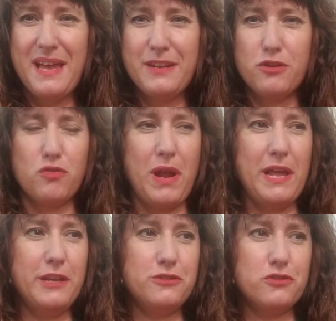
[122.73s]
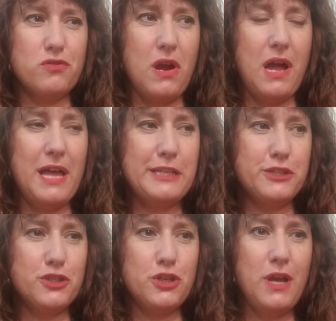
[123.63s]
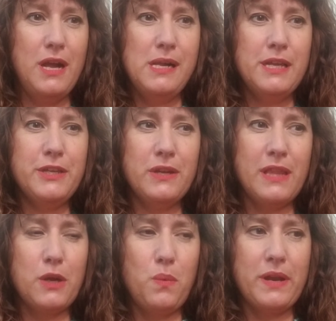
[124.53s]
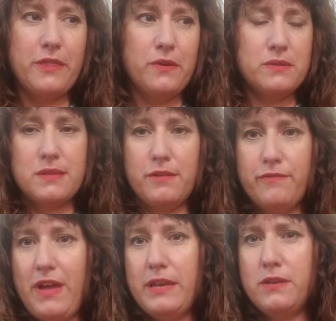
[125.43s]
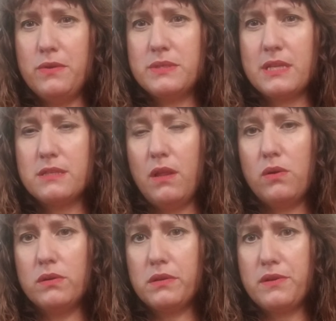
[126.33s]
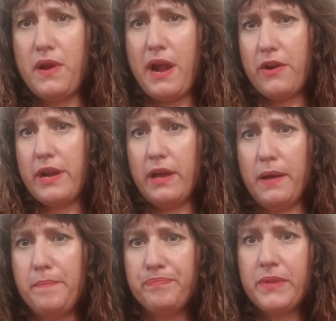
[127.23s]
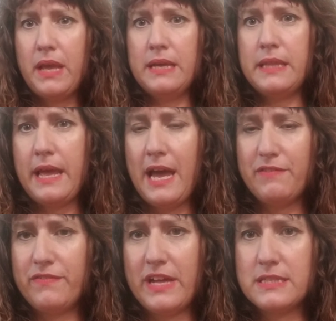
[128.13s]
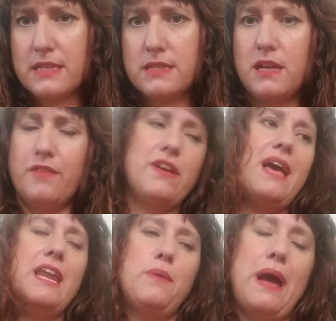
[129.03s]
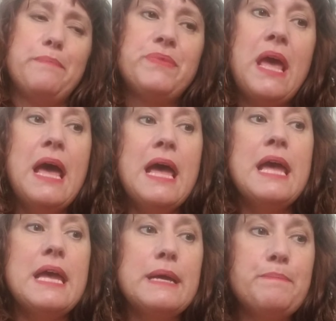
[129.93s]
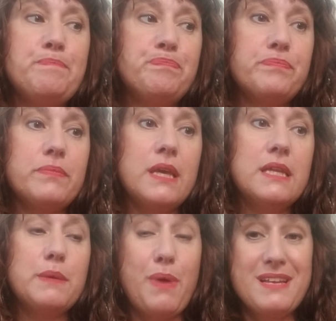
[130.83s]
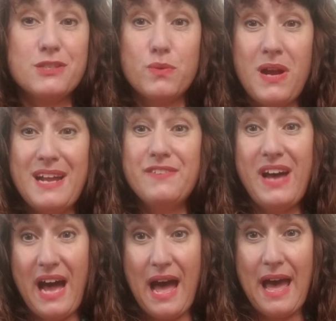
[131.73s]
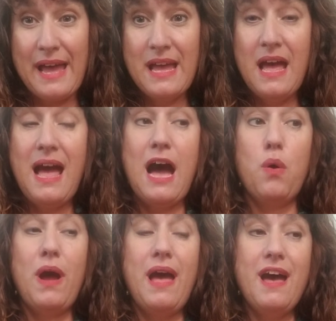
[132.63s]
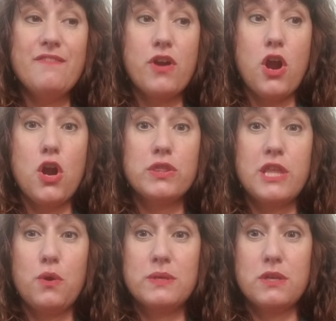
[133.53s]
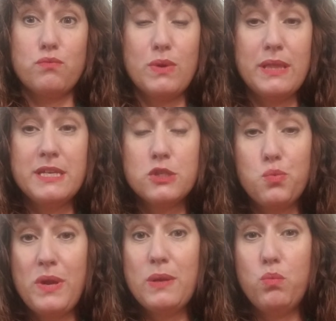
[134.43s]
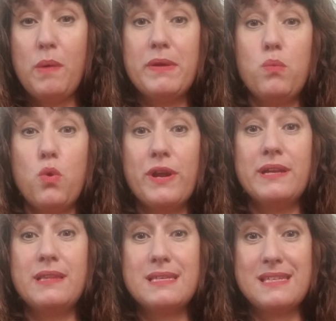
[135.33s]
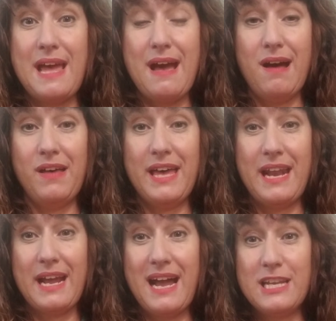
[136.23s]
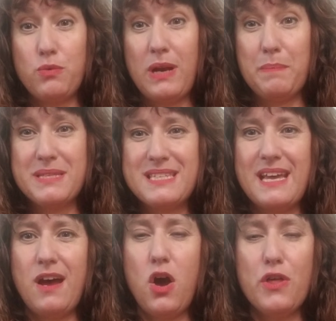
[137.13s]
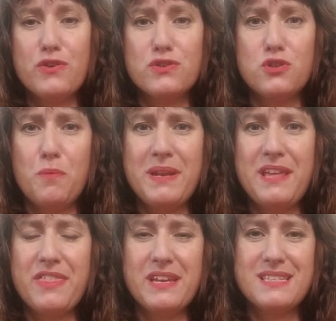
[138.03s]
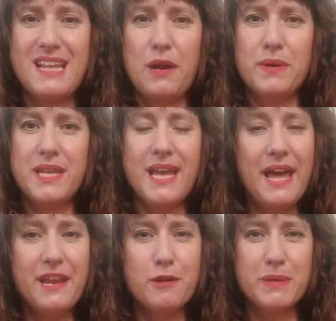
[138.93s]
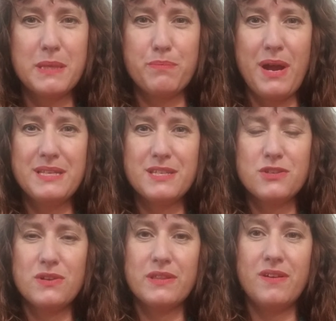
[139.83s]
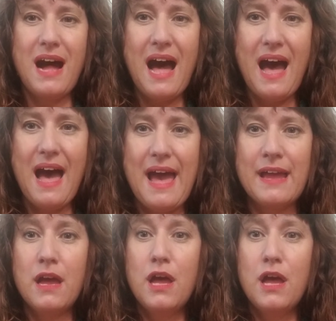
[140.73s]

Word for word: it? Grange, Grange? You know, like one of those little venues that's local to your area and they have events and stuff. Anyway, um, the prices were kind of high However, there was a really sweet woman working the sale, and I kind of went up and said, Oh, there's so many things that I would get here, but the prices are a little high.